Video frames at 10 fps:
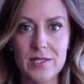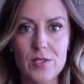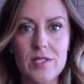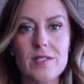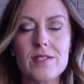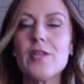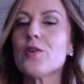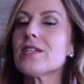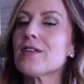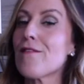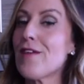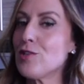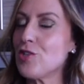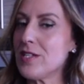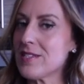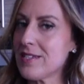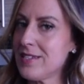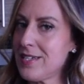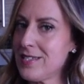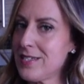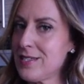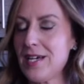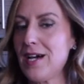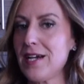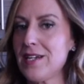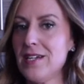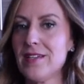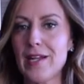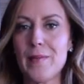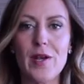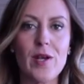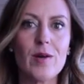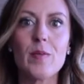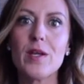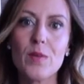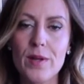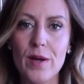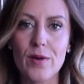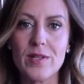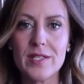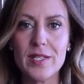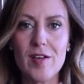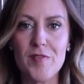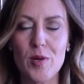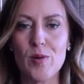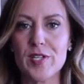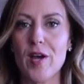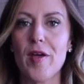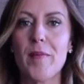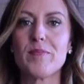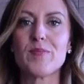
And there's secret veggies hidden inside that I bet nobody will know if you don't tell them.